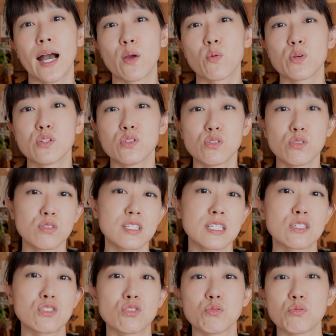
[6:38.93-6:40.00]
I would use
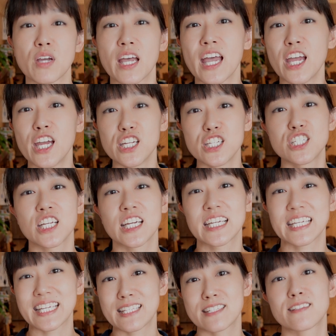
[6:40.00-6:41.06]
it to hedge
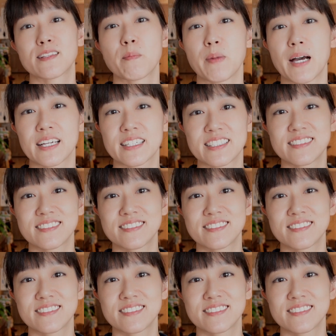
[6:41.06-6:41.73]
against the market.